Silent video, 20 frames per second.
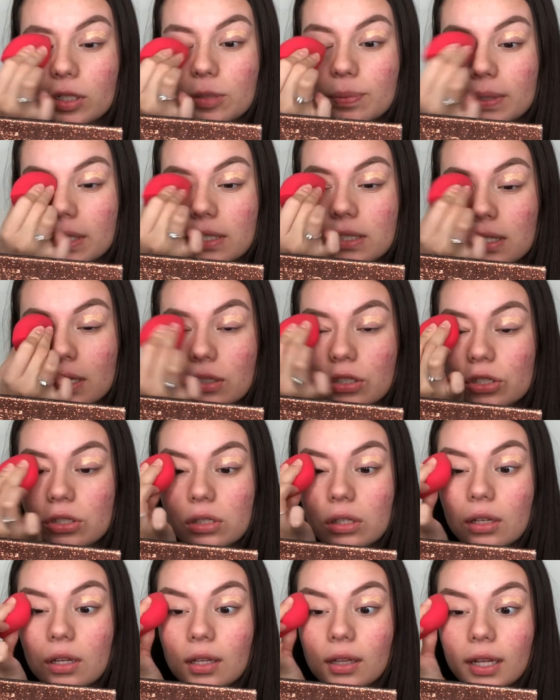because they're just
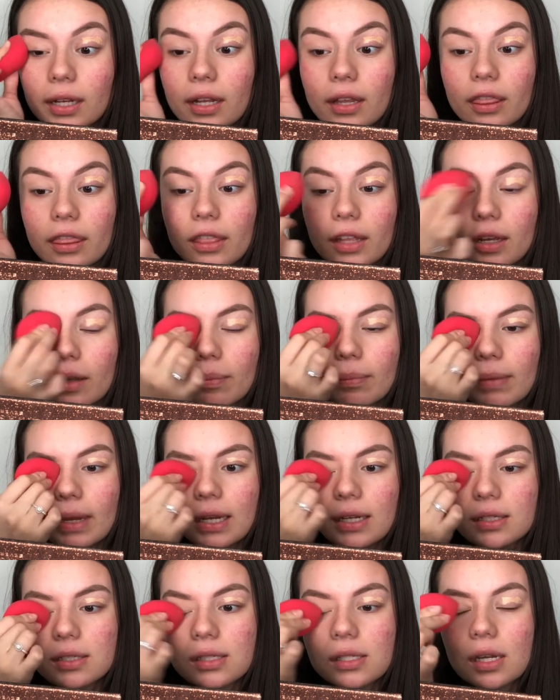looking like a thick
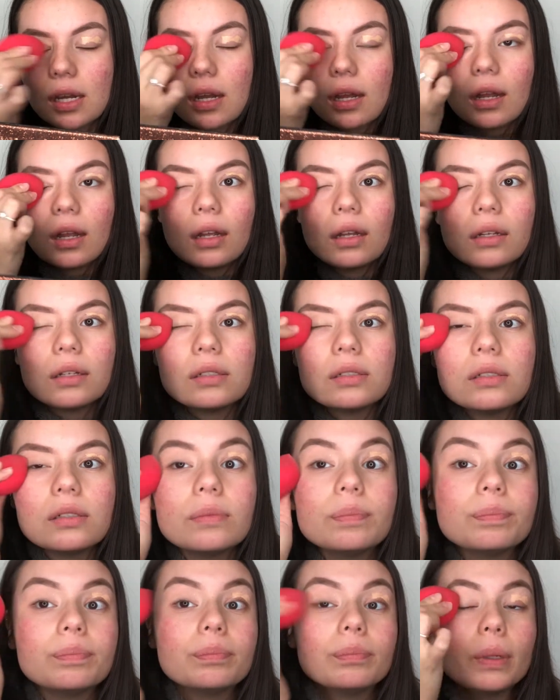mess,
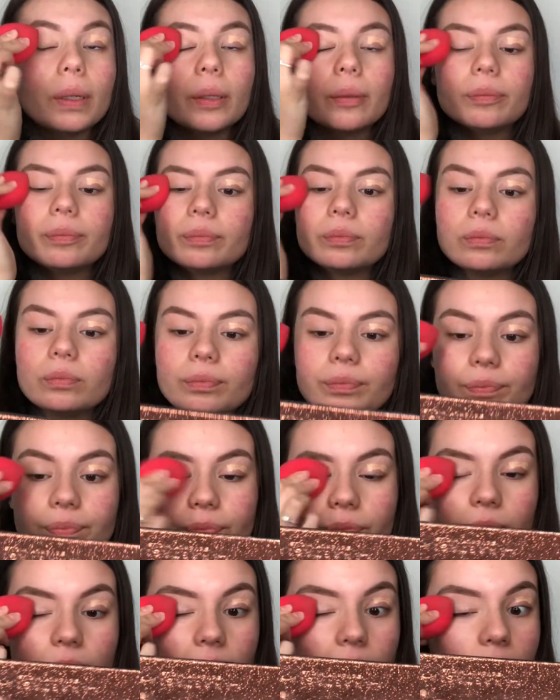but
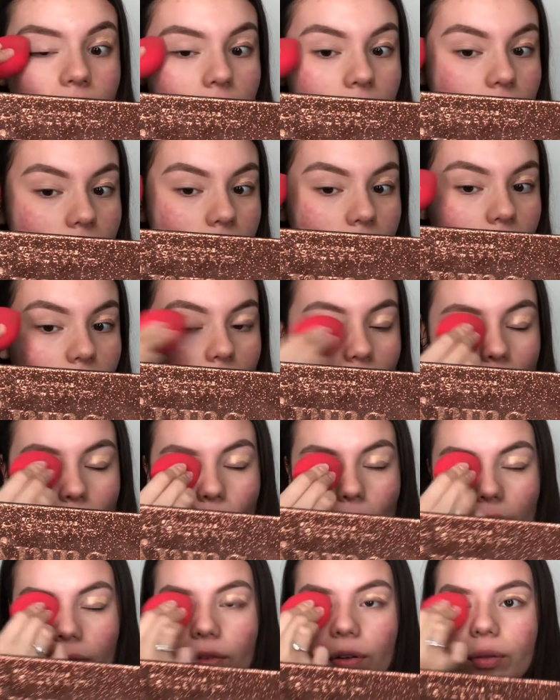
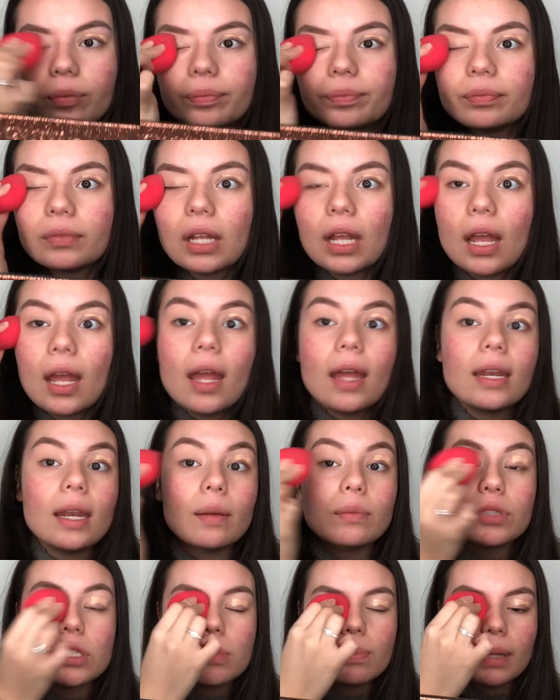whatever. Now
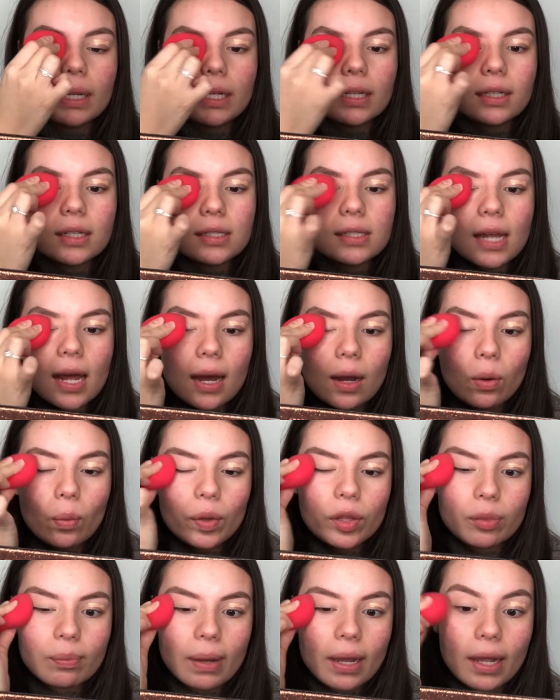I'm just blending this out
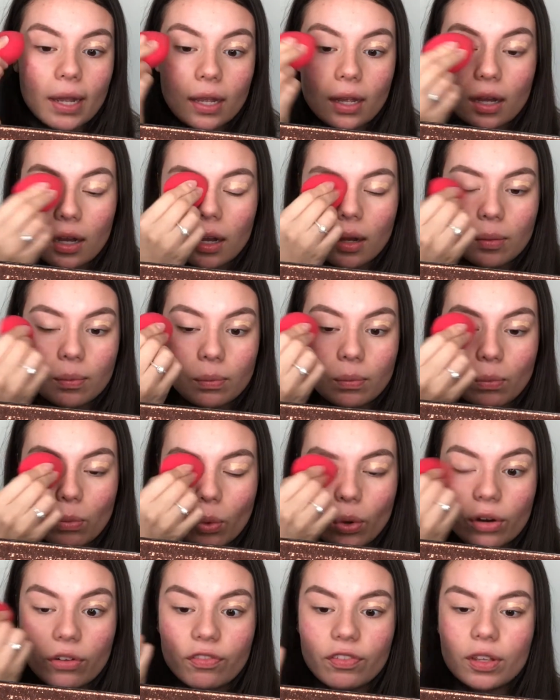with my
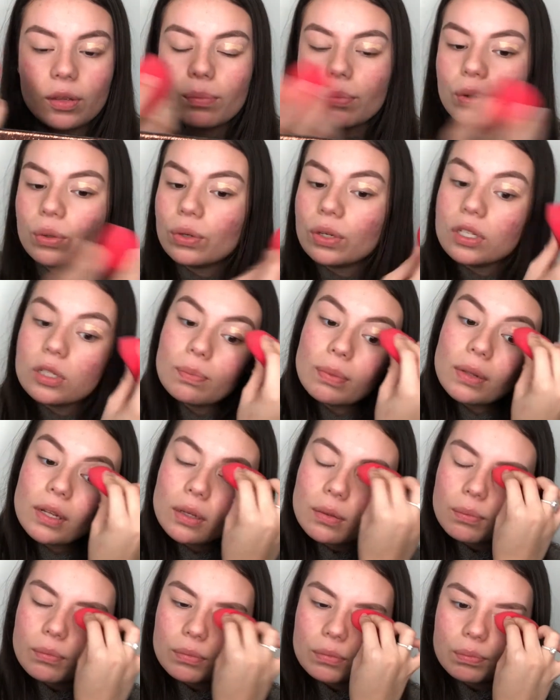Morphe beauty
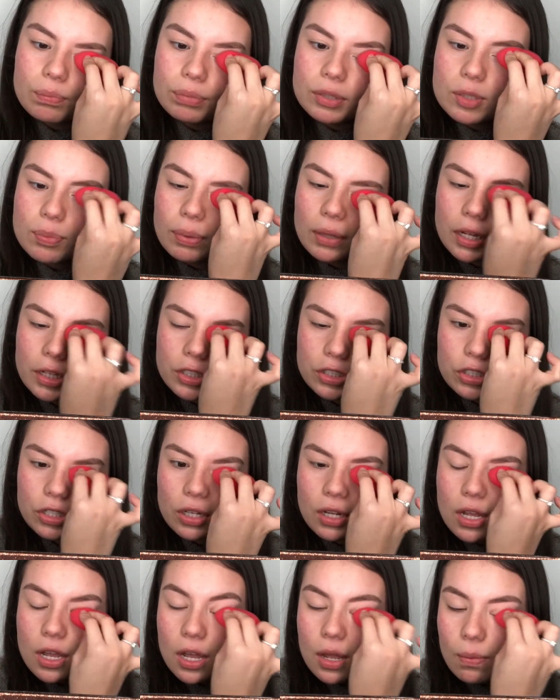sponge.
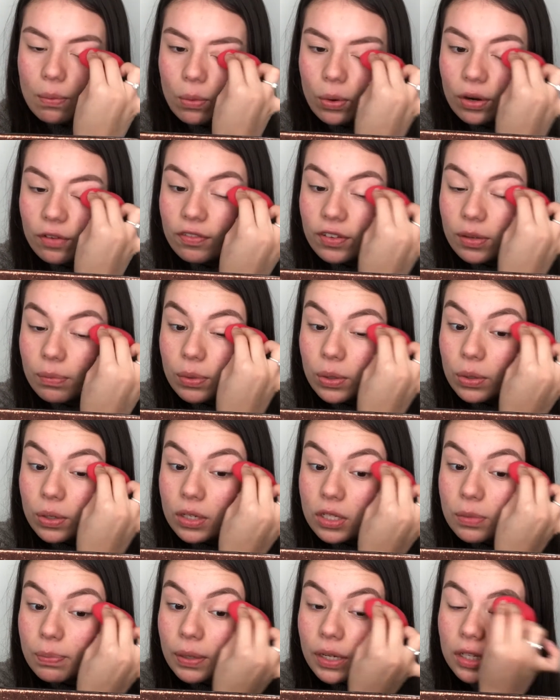Morphe beauty
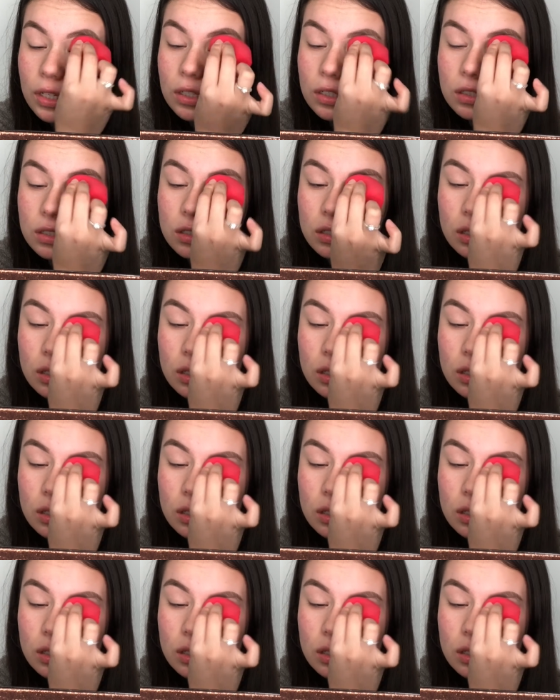sponge.